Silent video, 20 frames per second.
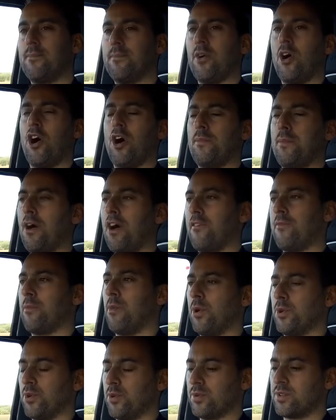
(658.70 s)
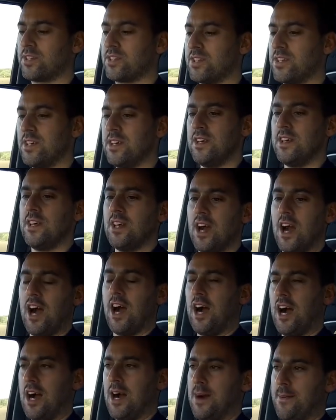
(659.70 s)
Abarth models,
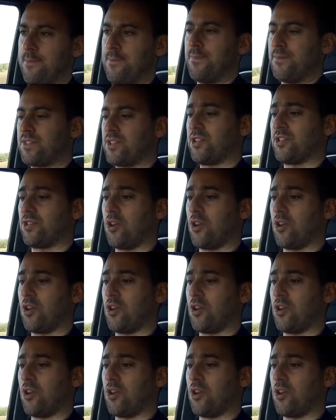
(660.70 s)
so it's